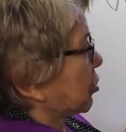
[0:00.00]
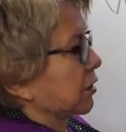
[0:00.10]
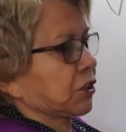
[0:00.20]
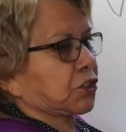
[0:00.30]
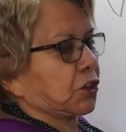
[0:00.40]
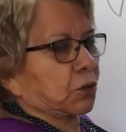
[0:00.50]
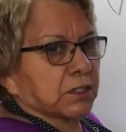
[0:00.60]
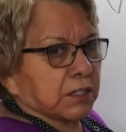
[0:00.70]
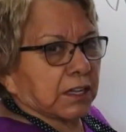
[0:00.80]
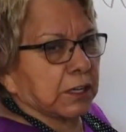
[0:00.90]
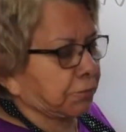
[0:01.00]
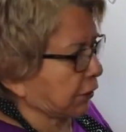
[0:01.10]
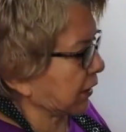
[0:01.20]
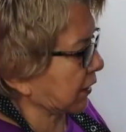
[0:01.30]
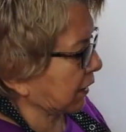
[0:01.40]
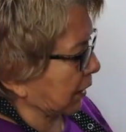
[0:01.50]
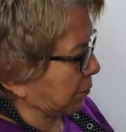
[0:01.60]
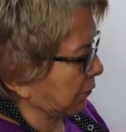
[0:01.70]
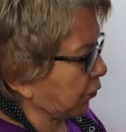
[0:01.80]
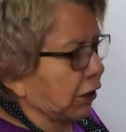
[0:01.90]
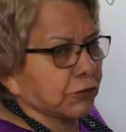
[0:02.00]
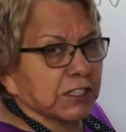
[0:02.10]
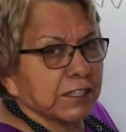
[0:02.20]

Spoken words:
sure to let you know, because I keep forgetting, I'm involved in